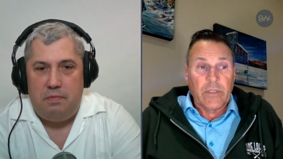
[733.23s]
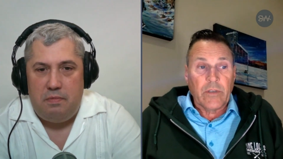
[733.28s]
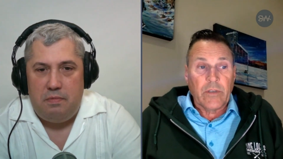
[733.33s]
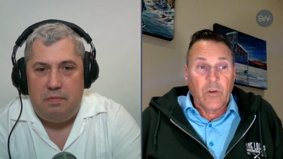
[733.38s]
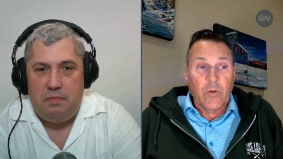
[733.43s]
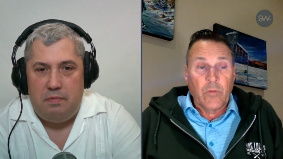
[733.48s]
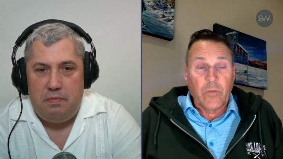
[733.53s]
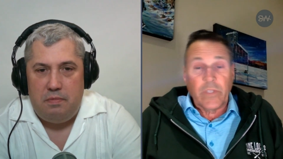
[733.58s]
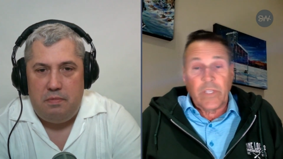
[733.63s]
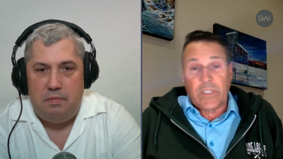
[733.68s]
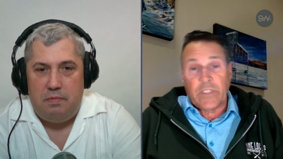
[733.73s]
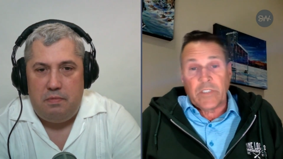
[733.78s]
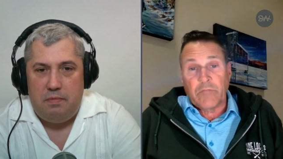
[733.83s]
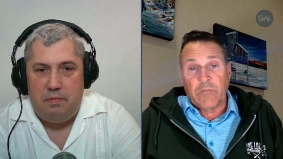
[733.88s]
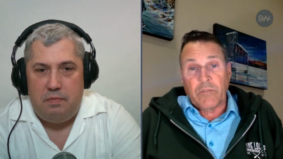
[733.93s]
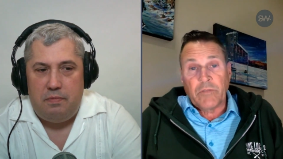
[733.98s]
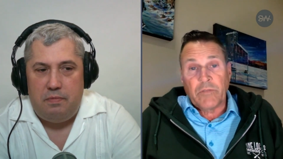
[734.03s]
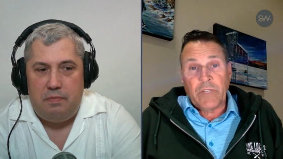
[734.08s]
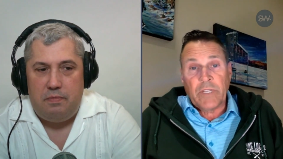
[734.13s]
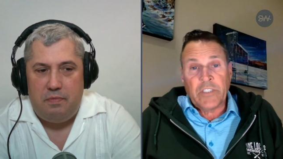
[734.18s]
Speaker 1: Hopefully that's
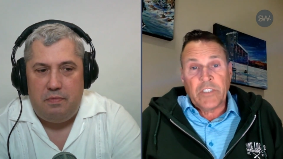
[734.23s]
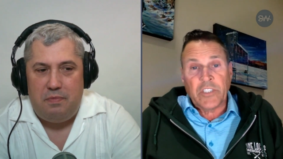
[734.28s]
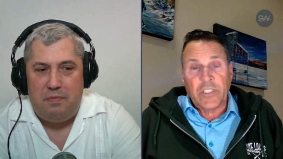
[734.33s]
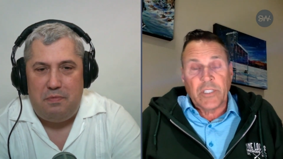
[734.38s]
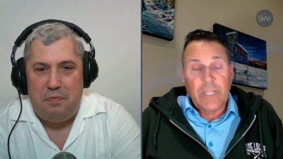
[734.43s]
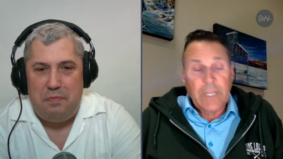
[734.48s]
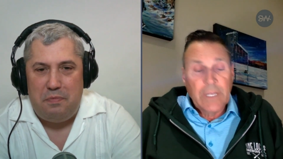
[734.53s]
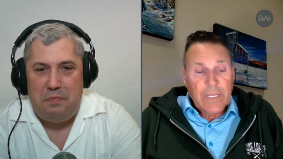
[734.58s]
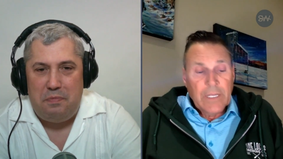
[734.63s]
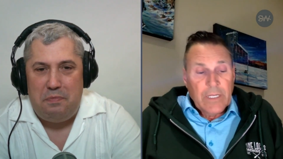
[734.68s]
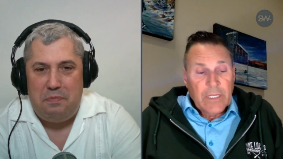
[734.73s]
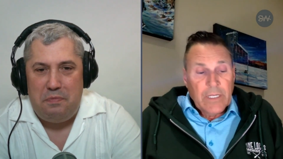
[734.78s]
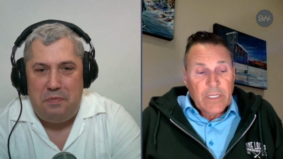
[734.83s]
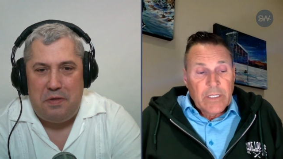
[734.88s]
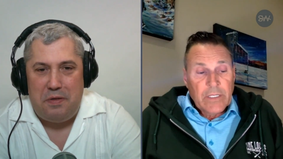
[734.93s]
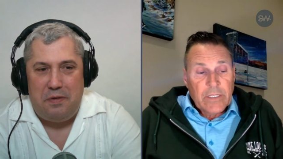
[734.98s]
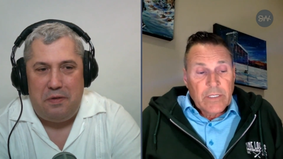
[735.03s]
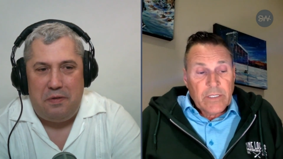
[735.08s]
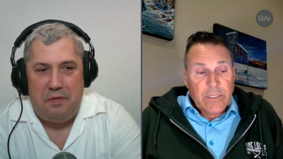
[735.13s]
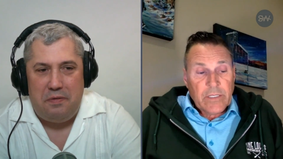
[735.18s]
a reflection.
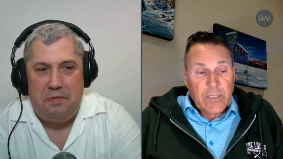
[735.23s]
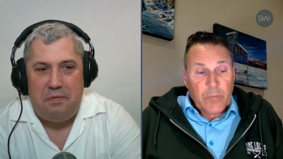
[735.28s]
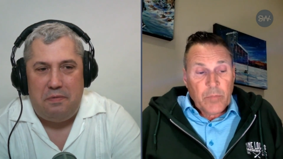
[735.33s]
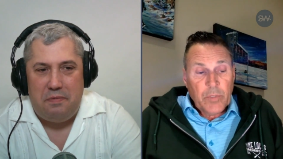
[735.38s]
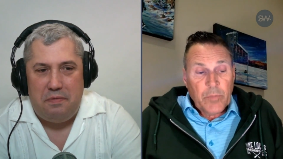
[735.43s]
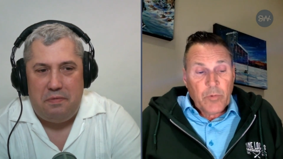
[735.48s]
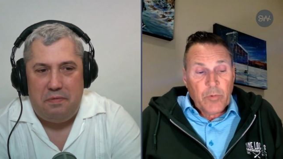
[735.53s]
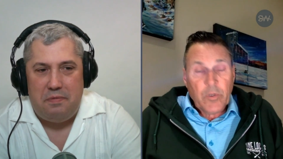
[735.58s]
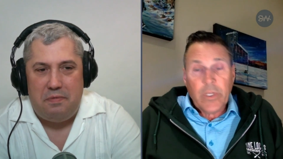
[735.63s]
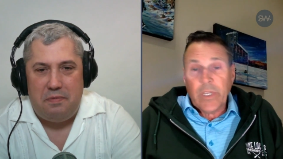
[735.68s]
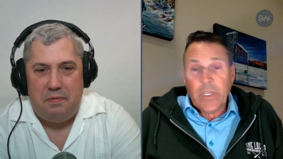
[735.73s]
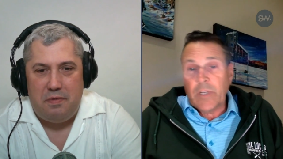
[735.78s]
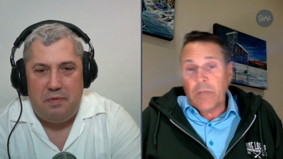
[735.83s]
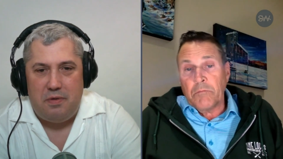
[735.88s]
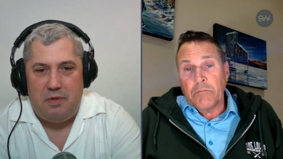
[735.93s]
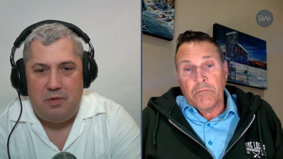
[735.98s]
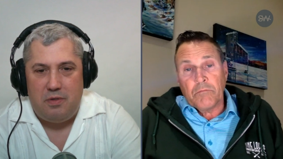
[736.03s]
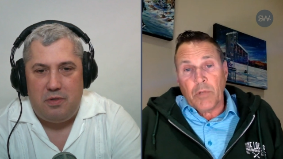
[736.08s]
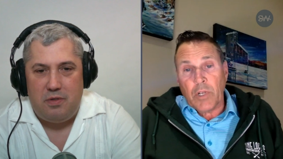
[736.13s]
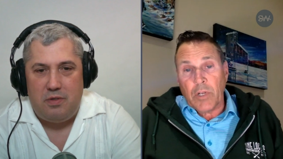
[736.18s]
Do some people
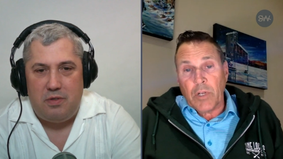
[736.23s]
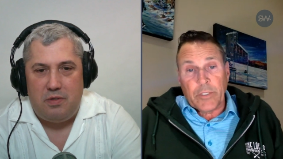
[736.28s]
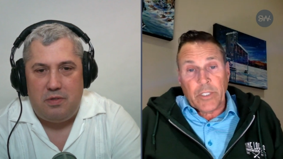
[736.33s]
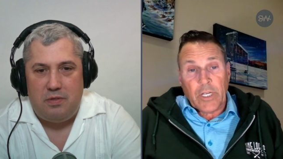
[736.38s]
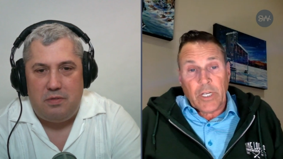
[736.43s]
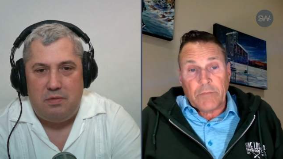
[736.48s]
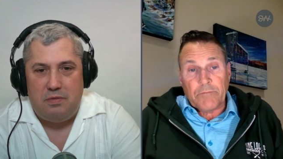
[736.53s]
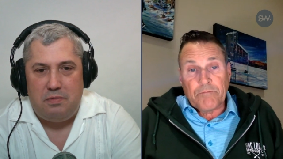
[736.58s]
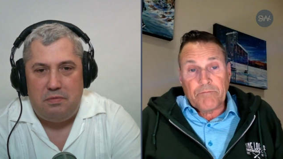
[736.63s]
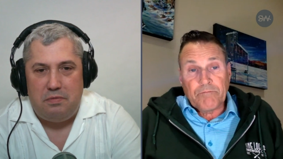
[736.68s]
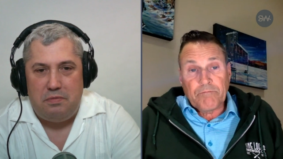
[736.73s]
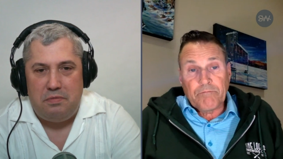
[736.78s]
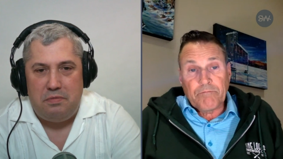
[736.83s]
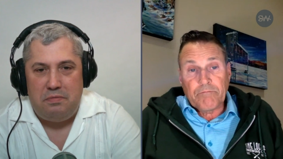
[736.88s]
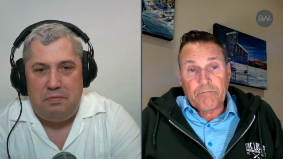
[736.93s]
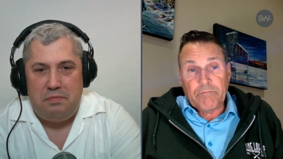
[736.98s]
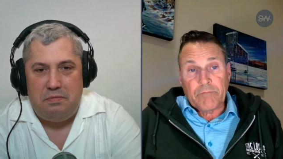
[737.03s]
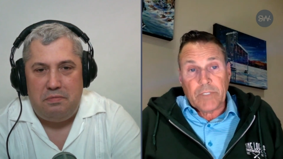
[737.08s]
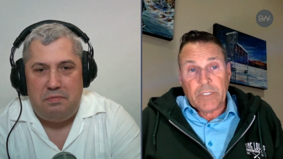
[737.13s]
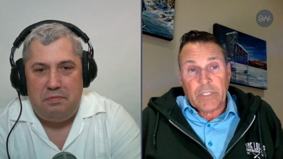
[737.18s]
care? Probably not.
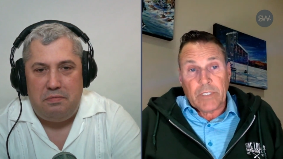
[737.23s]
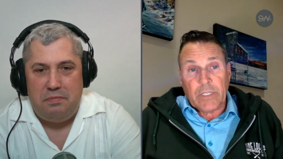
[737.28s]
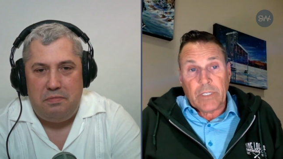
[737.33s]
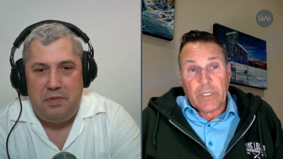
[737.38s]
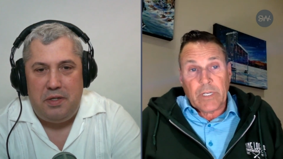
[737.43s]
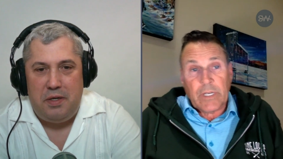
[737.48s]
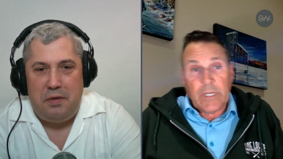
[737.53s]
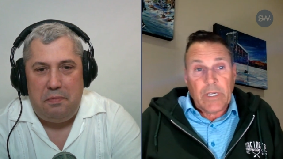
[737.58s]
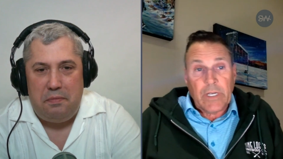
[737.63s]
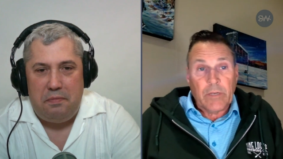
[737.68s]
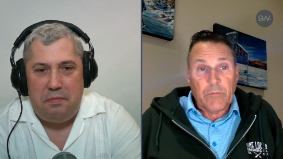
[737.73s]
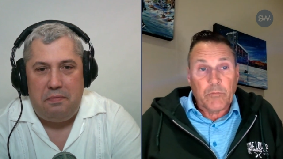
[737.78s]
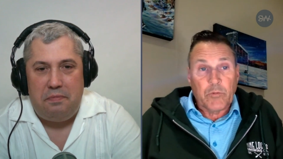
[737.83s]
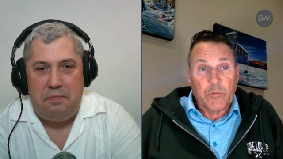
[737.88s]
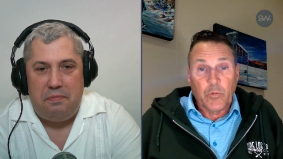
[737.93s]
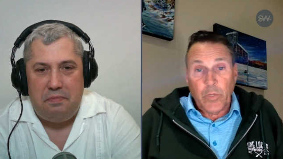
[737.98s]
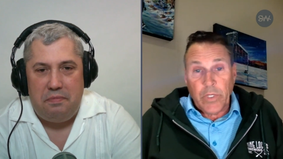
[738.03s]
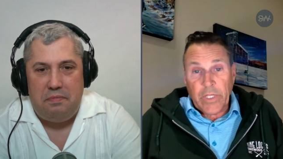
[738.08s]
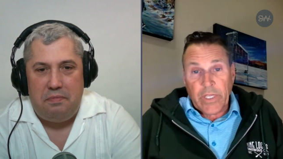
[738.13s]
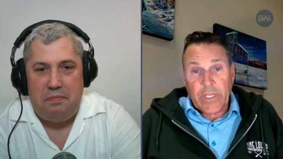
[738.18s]

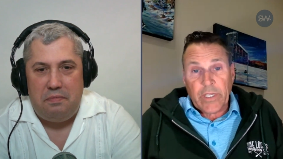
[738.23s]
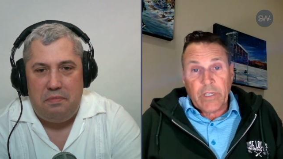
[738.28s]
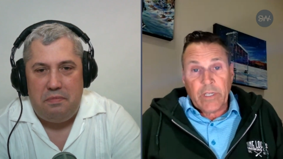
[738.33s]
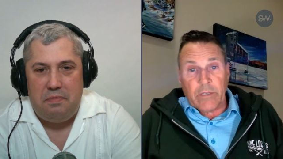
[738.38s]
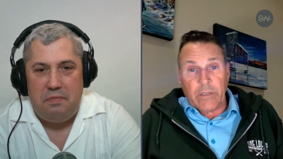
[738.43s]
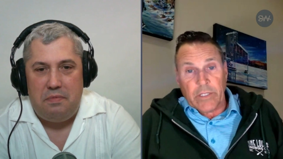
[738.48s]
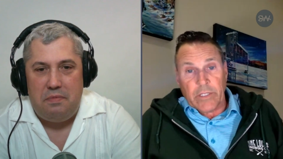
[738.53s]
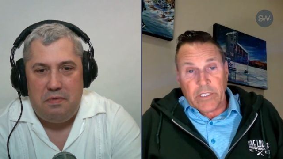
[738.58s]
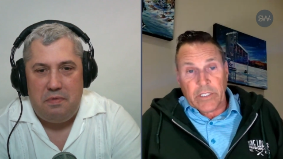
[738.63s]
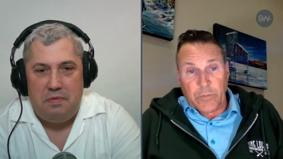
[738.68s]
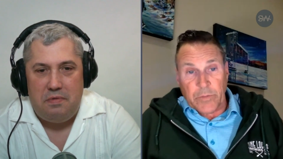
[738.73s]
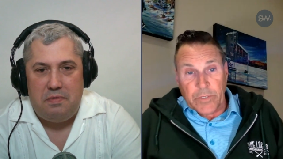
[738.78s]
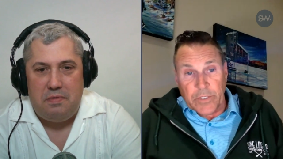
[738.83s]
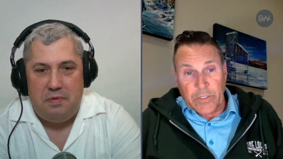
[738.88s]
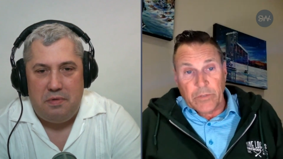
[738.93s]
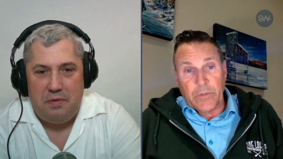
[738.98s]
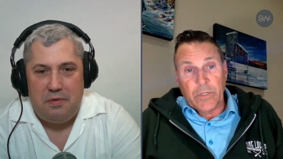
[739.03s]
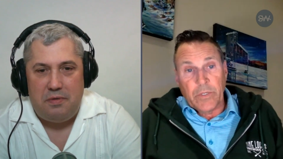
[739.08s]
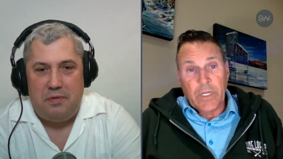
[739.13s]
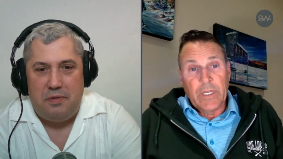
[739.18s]
Do we care? Yes, we
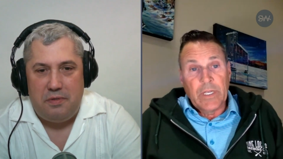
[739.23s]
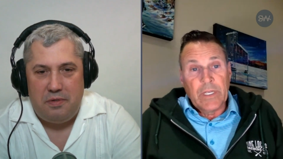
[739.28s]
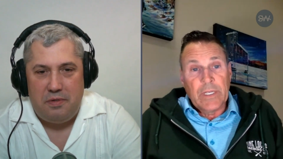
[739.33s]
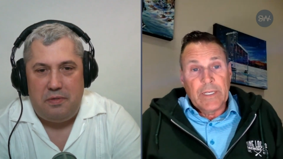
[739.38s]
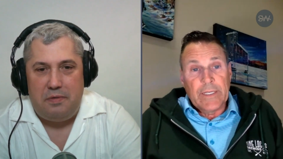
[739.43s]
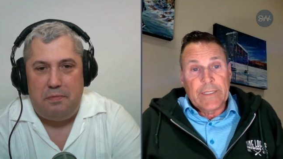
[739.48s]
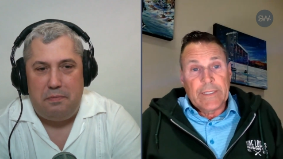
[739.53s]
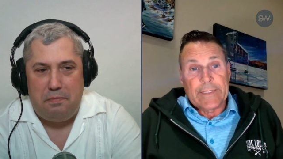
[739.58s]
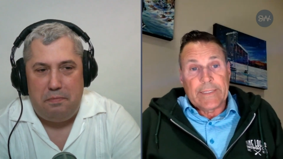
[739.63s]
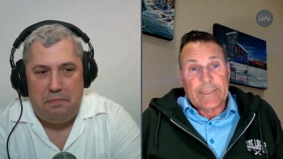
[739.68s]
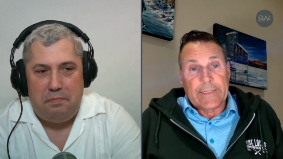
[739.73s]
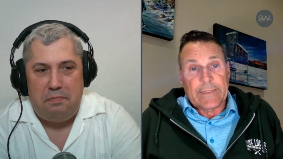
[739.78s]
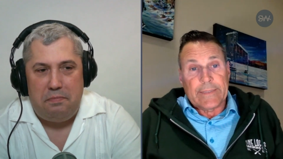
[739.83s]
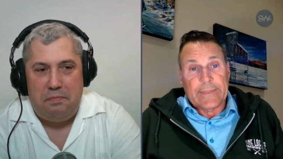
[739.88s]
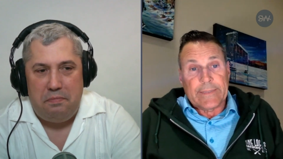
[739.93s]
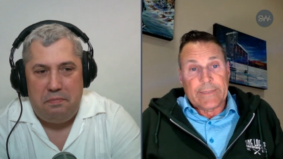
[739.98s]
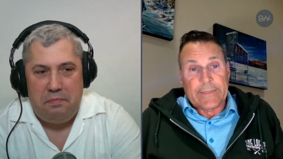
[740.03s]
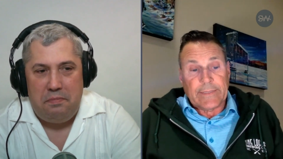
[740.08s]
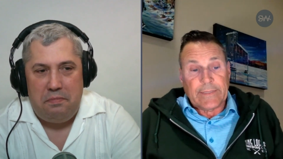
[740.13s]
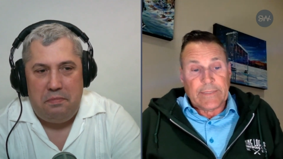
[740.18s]
do.
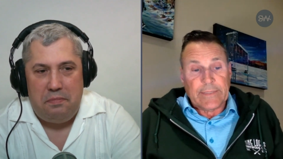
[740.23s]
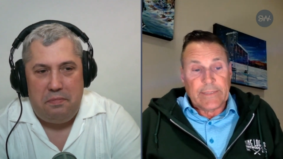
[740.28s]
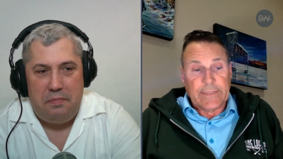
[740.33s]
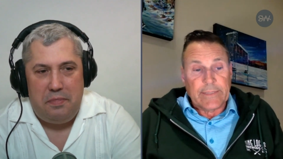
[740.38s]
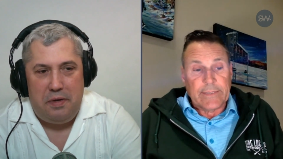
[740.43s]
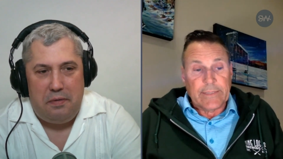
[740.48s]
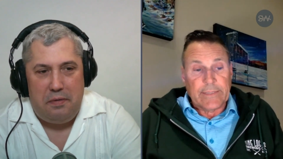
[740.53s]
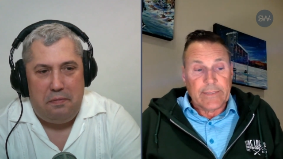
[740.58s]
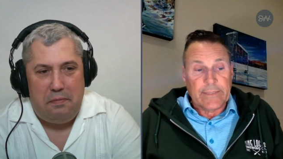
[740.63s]
It's